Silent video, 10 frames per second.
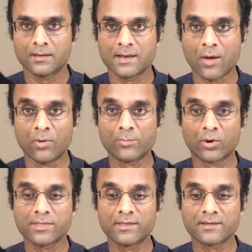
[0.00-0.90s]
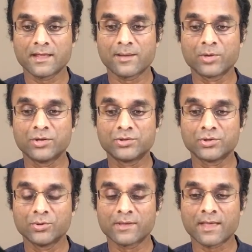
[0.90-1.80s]
Now, one more thing that I'm going to
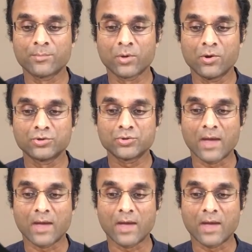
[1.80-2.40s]
do is I'm going to